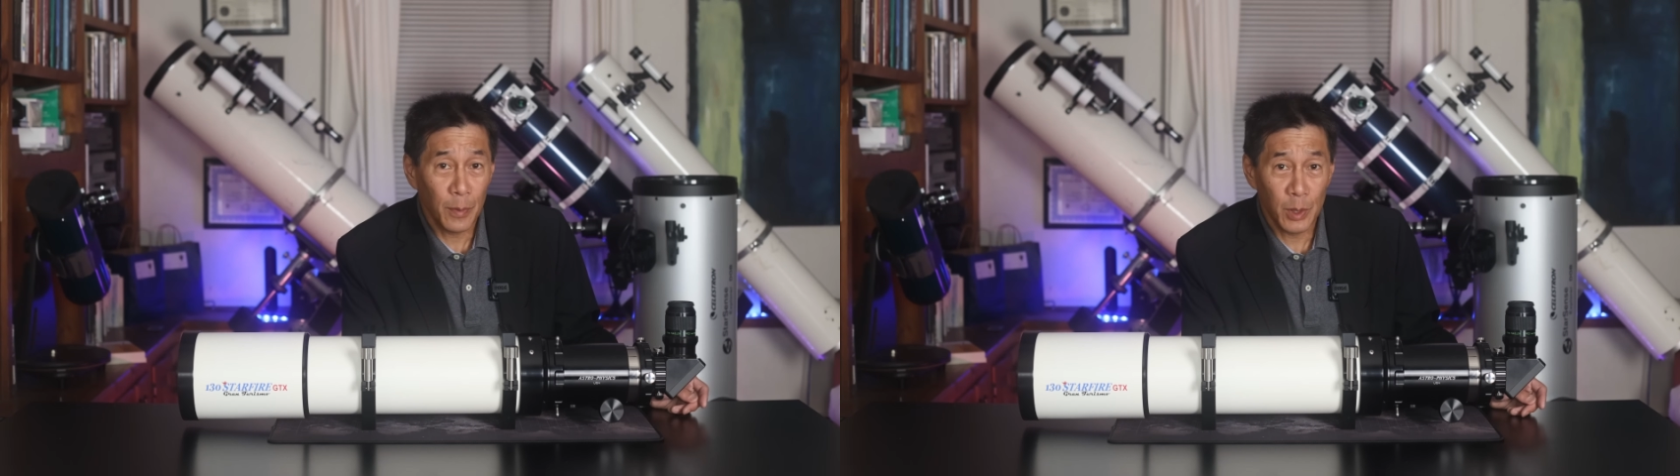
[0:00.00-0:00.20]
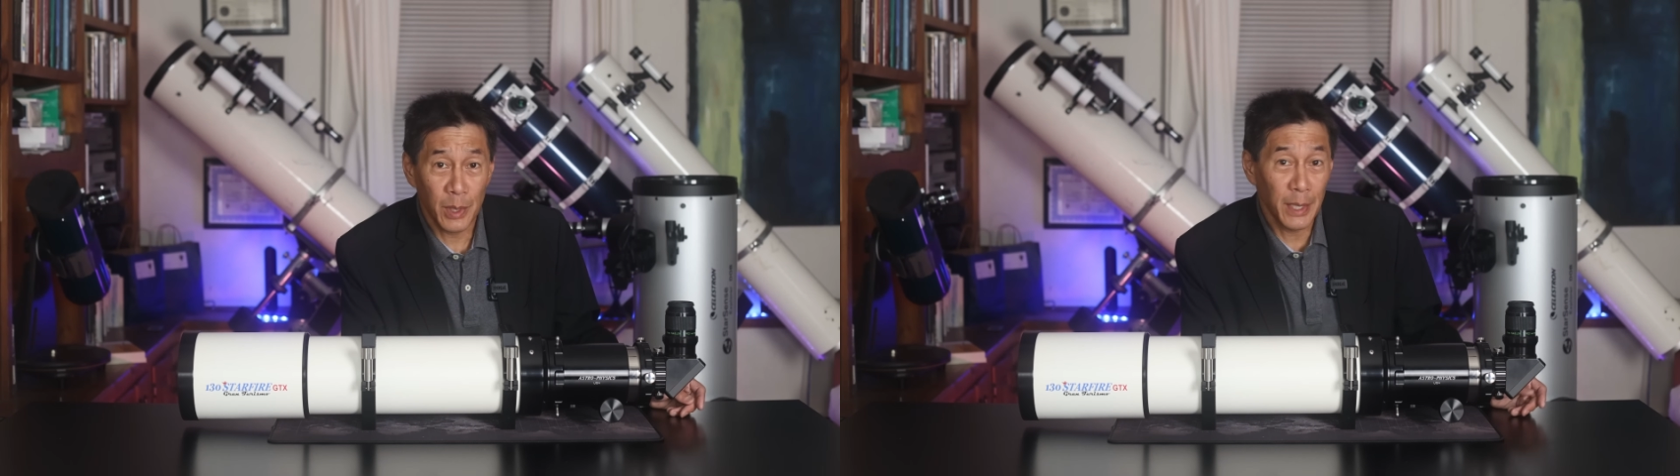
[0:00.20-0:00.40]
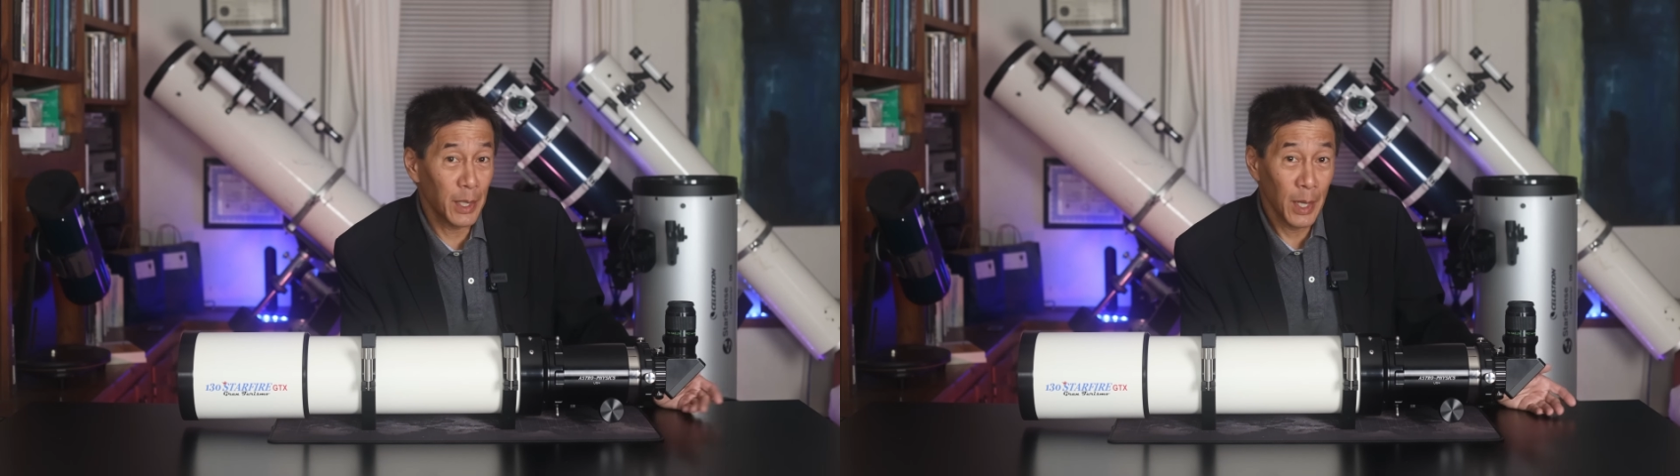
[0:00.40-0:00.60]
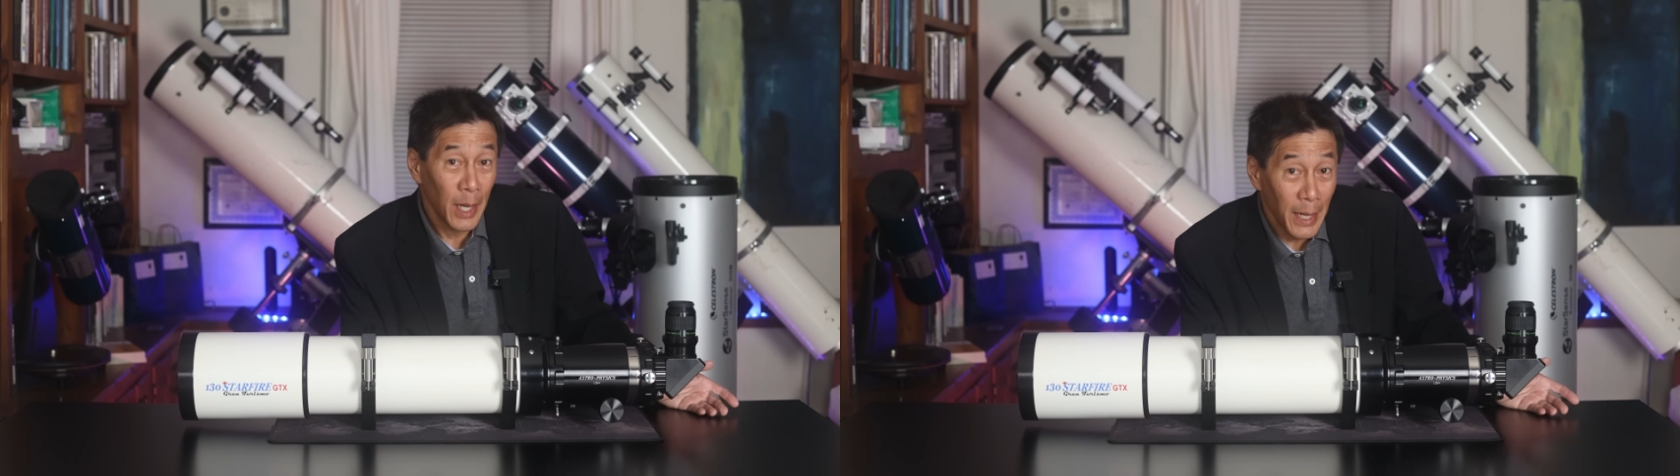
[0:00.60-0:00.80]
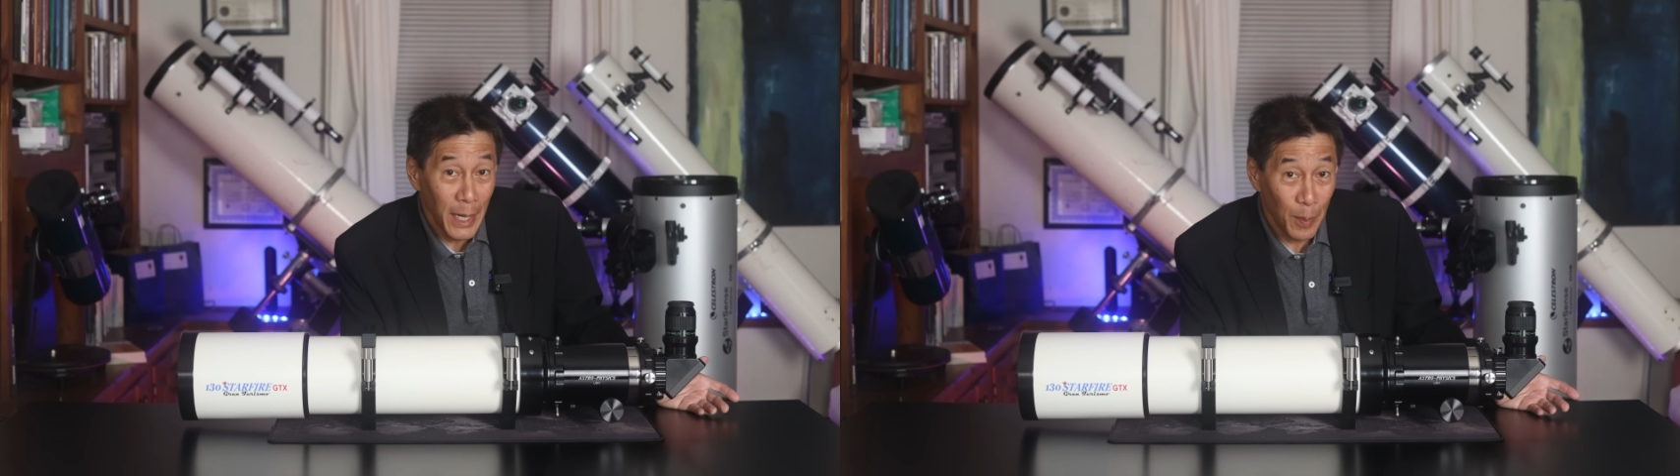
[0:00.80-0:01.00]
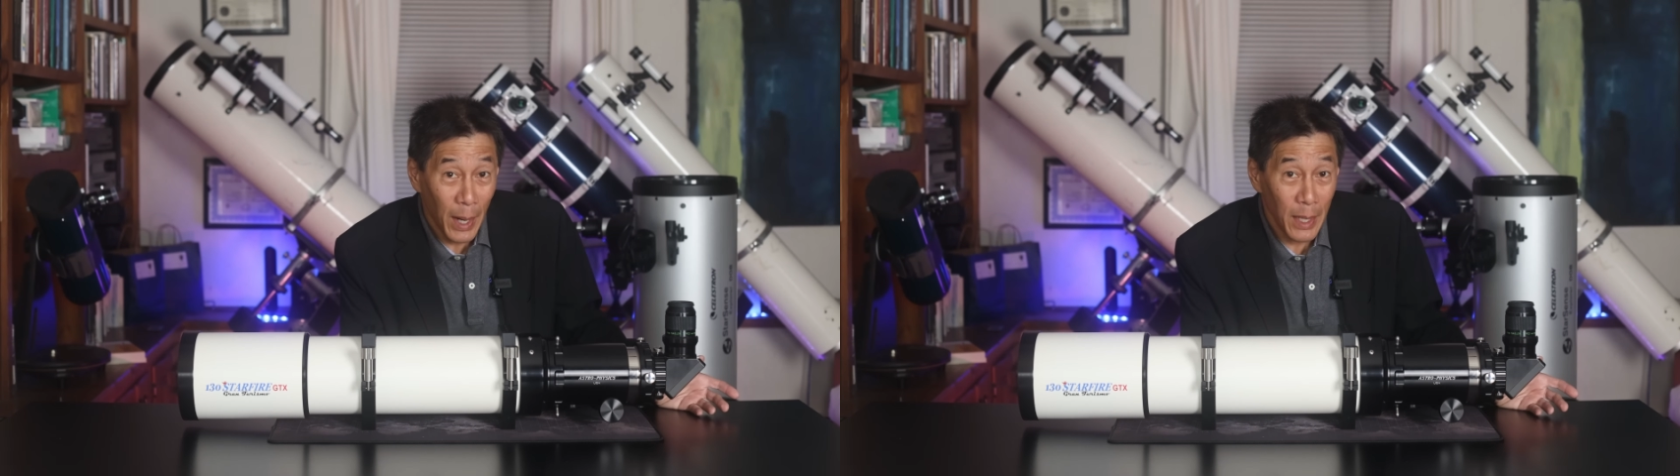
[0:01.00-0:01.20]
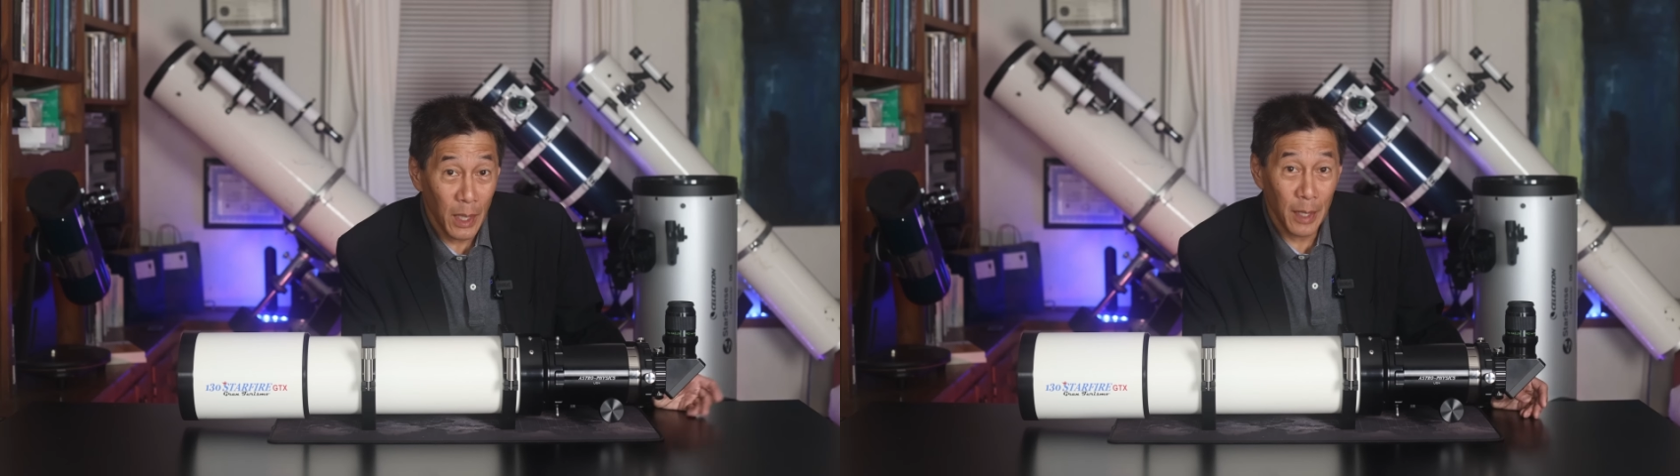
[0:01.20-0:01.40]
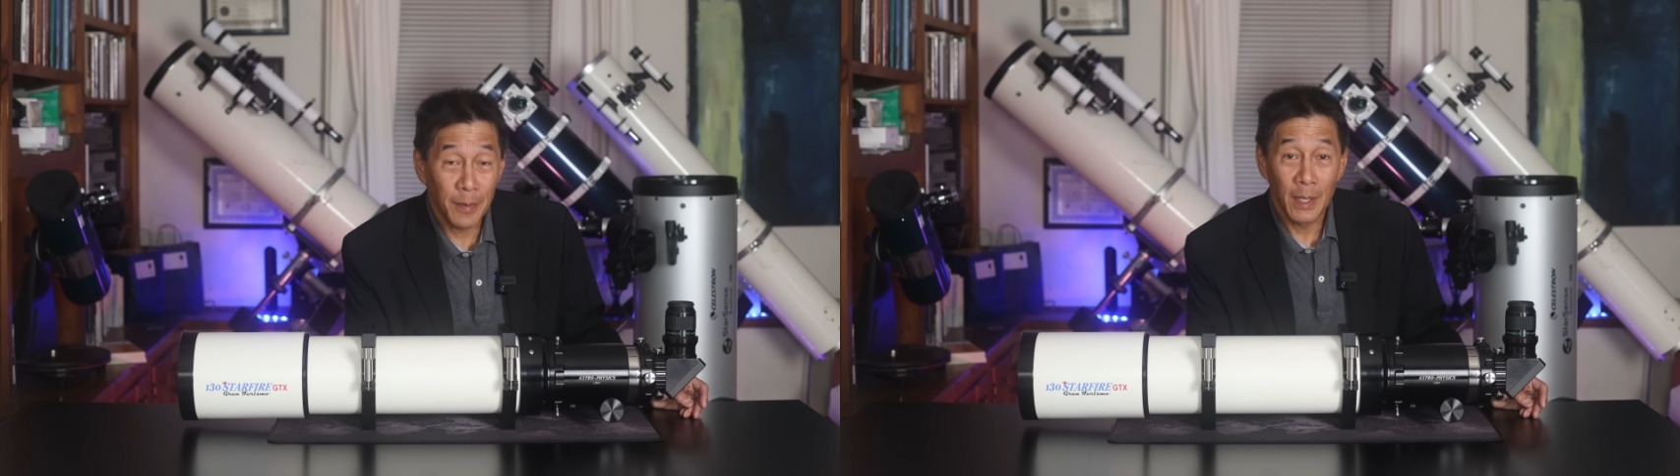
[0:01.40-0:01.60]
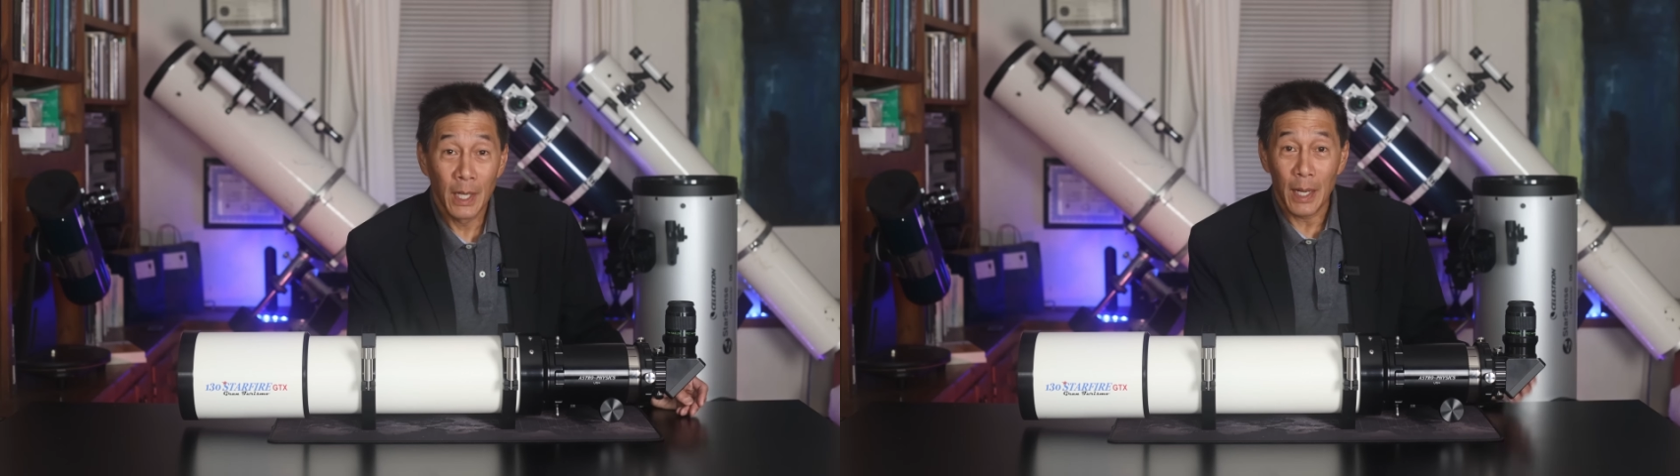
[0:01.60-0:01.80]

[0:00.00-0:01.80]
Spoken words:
ever seen in my life,